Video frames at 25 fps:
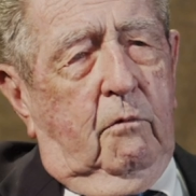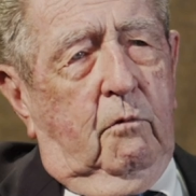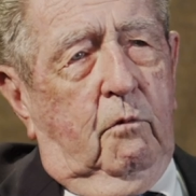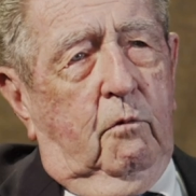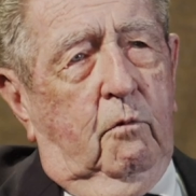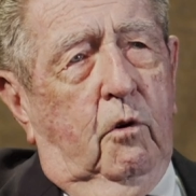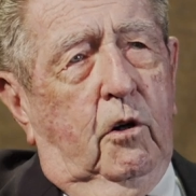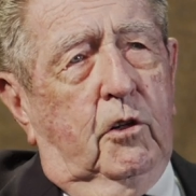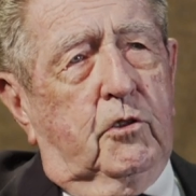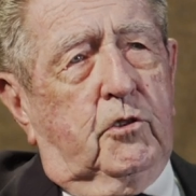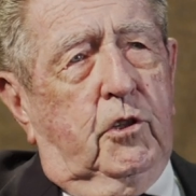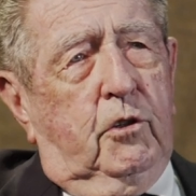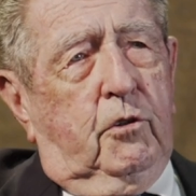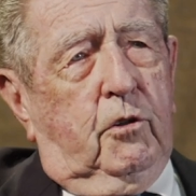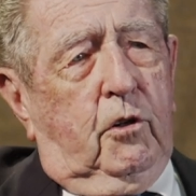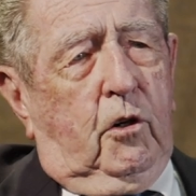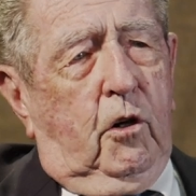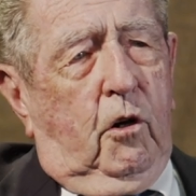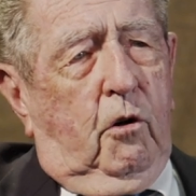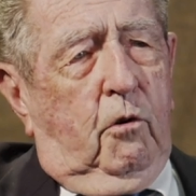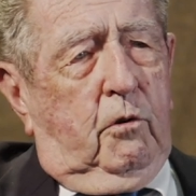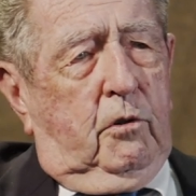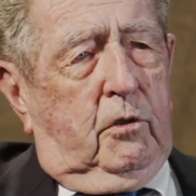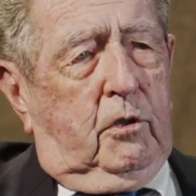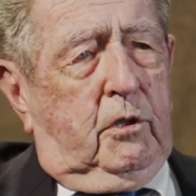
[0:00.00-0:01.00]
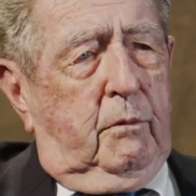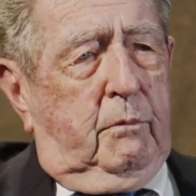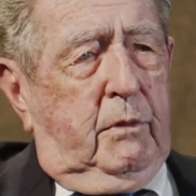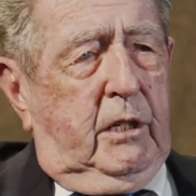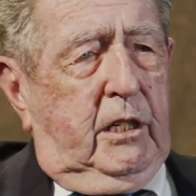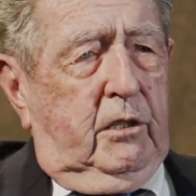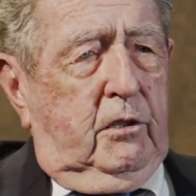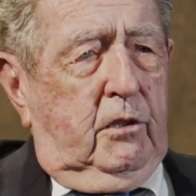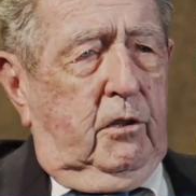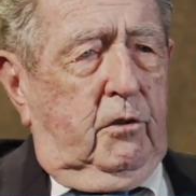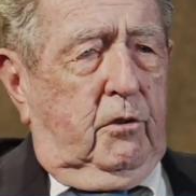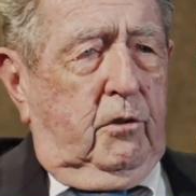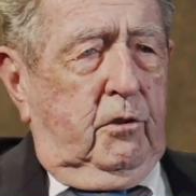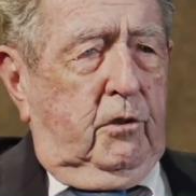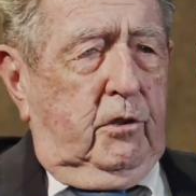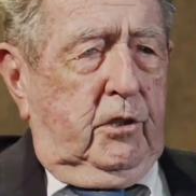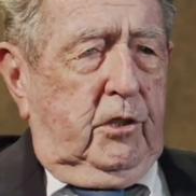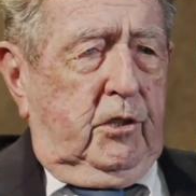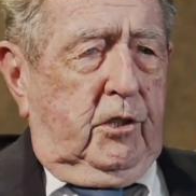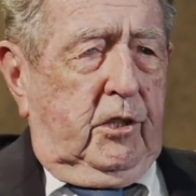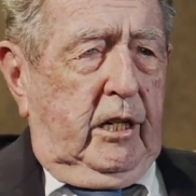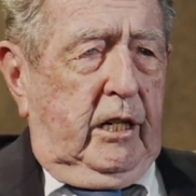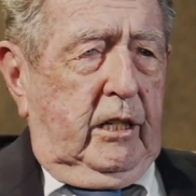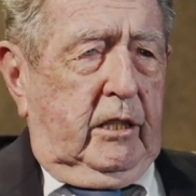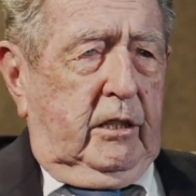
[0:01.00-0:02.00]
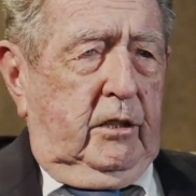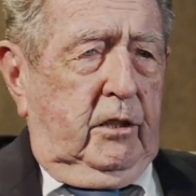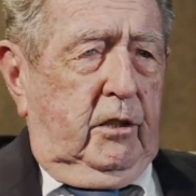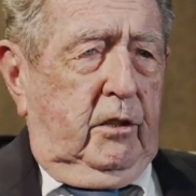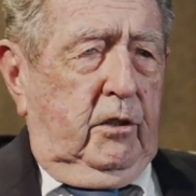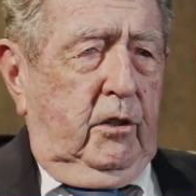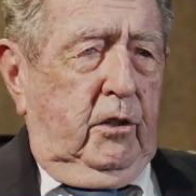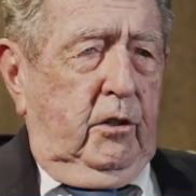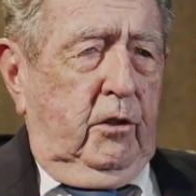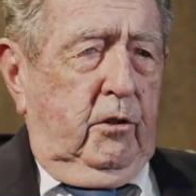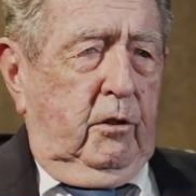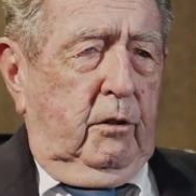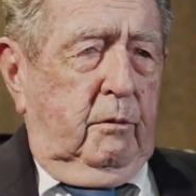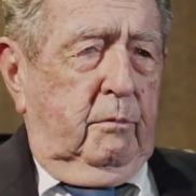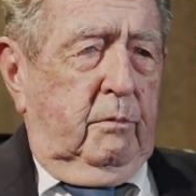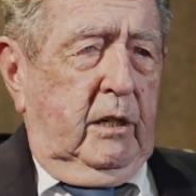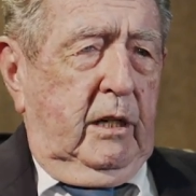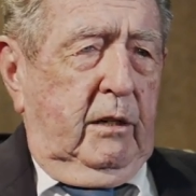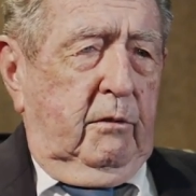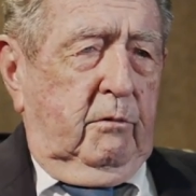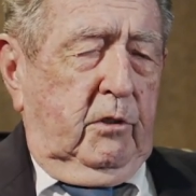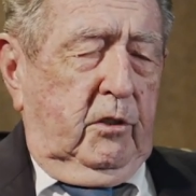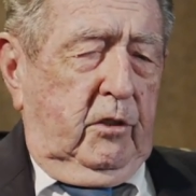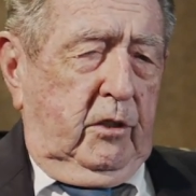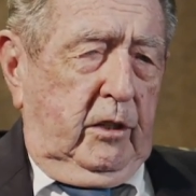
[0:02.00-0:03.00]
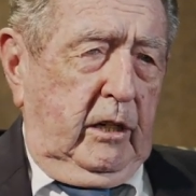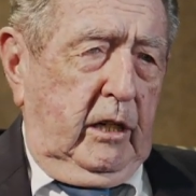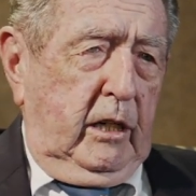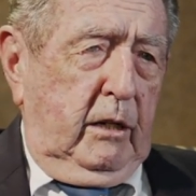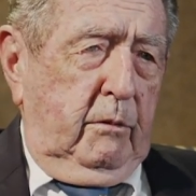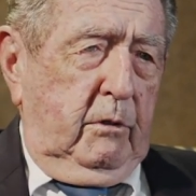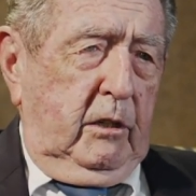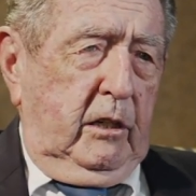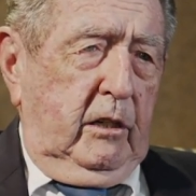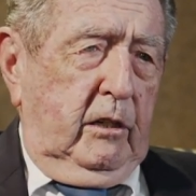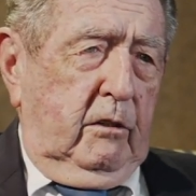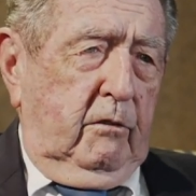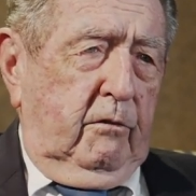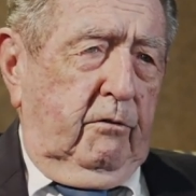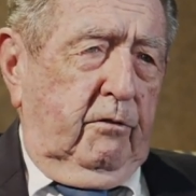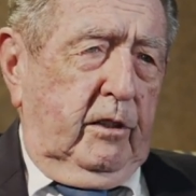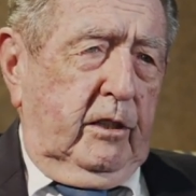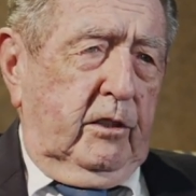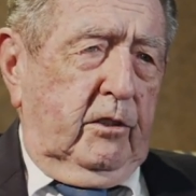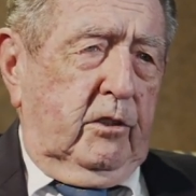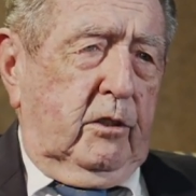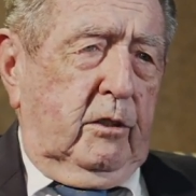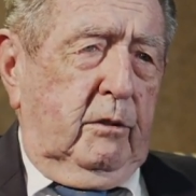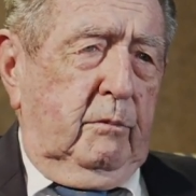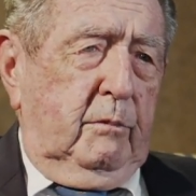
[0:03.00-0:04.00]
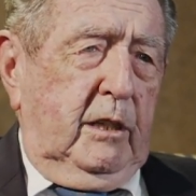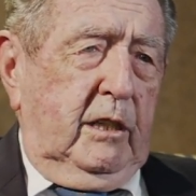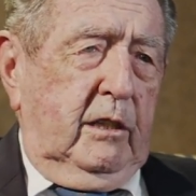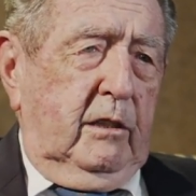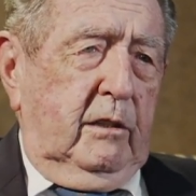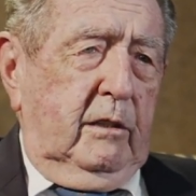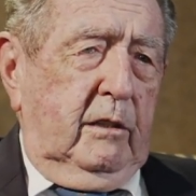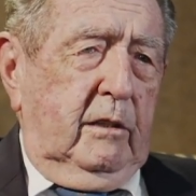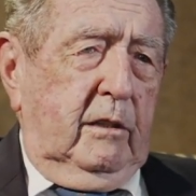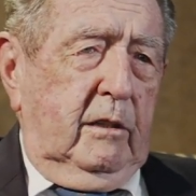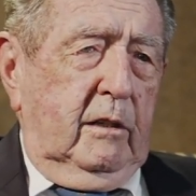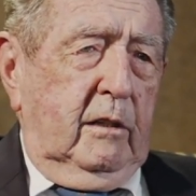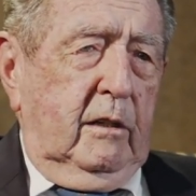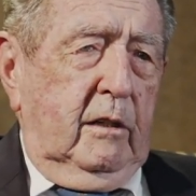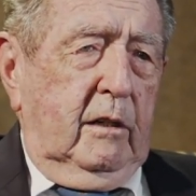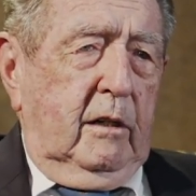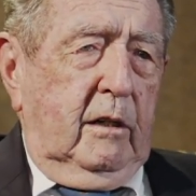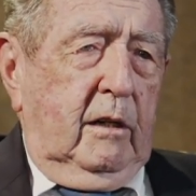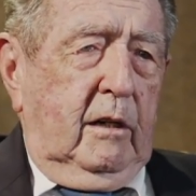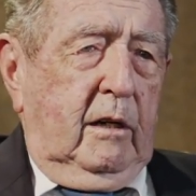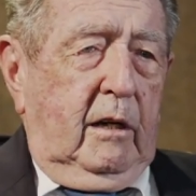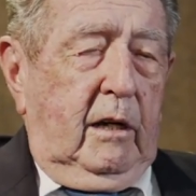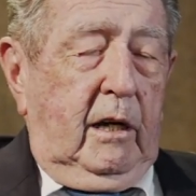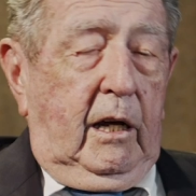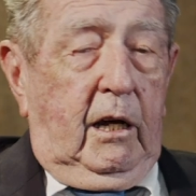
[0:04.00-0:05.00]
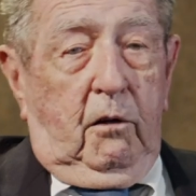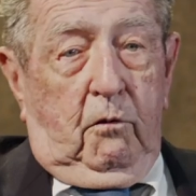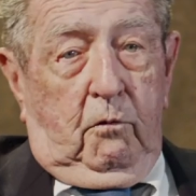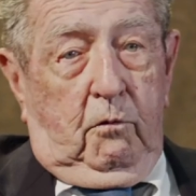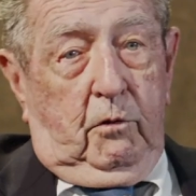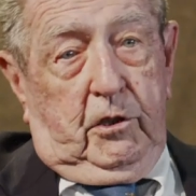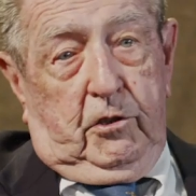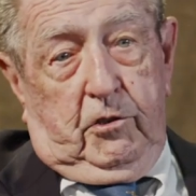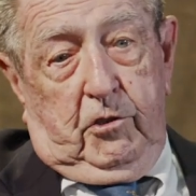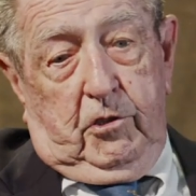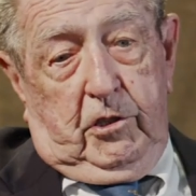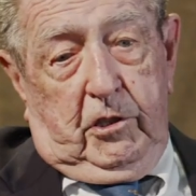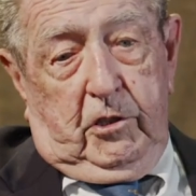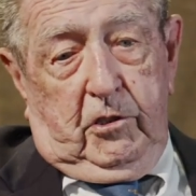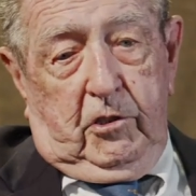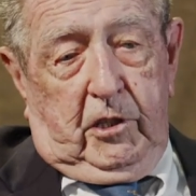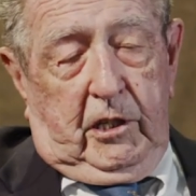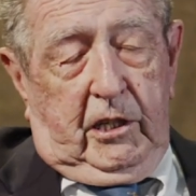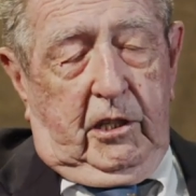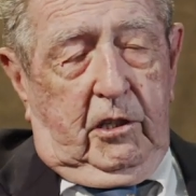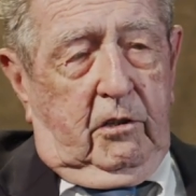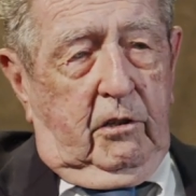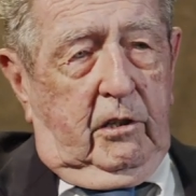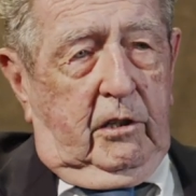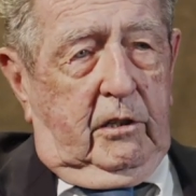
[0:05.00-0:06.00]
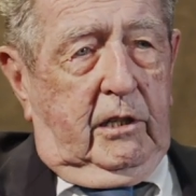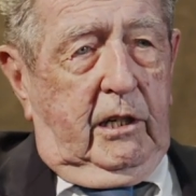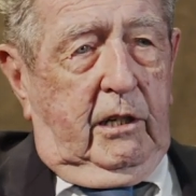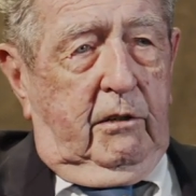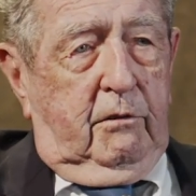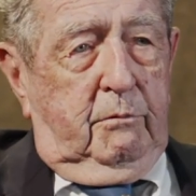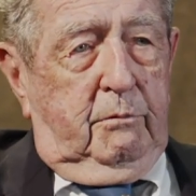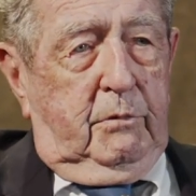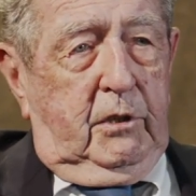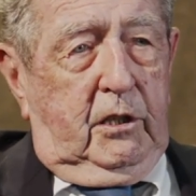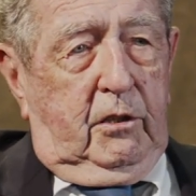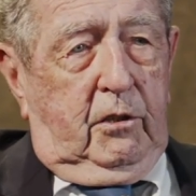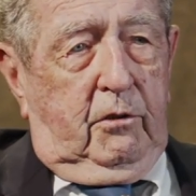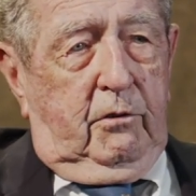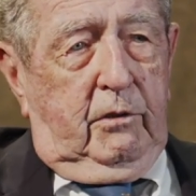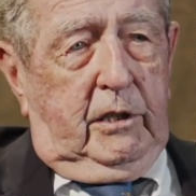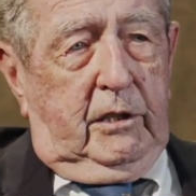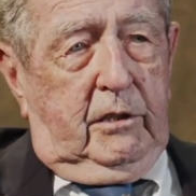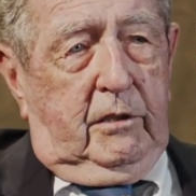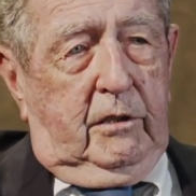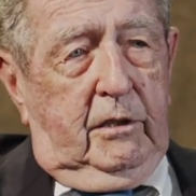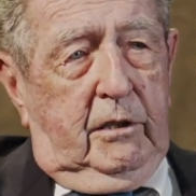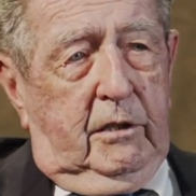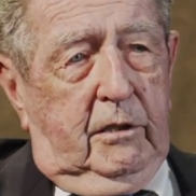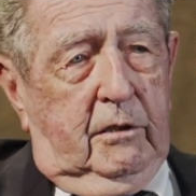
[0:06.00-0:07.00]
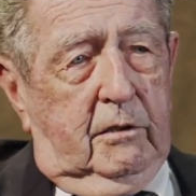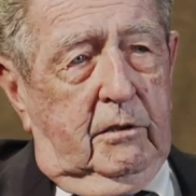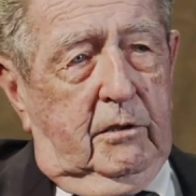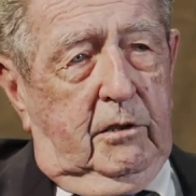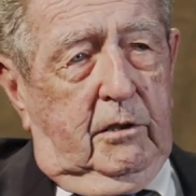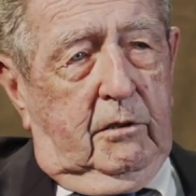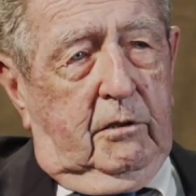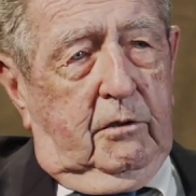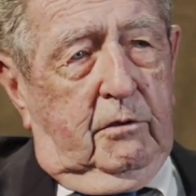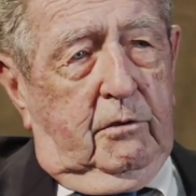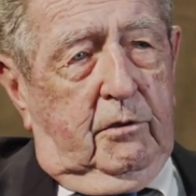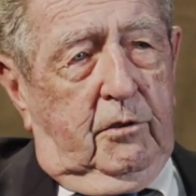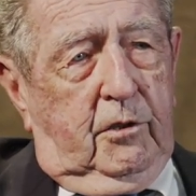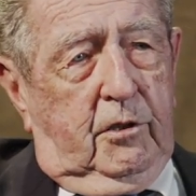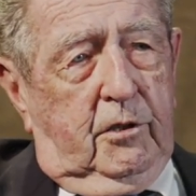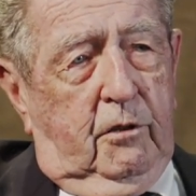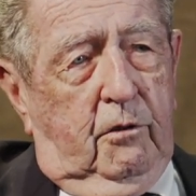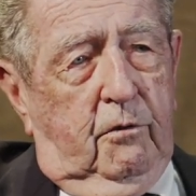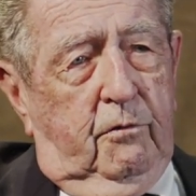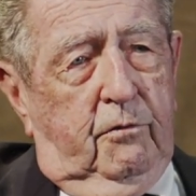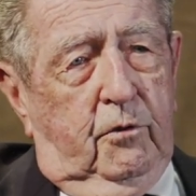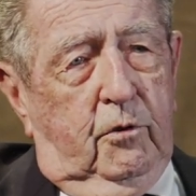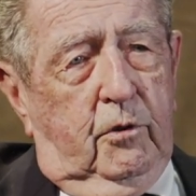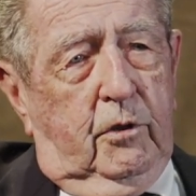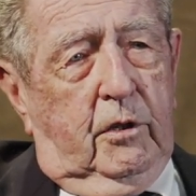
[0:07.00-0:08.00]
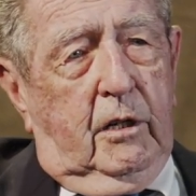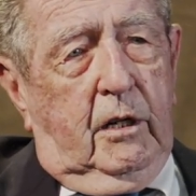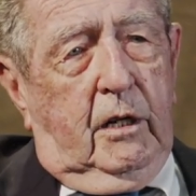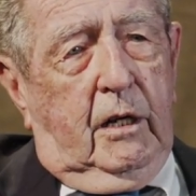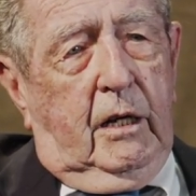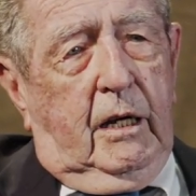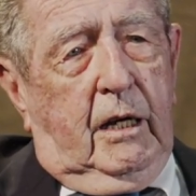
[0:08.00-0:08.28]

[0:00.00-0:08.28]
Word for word: want you to go and command the 32nd in Europe. That was the Army Air Defense Command there. And which, geez, I thought that would be a great deal, you know, and so forth.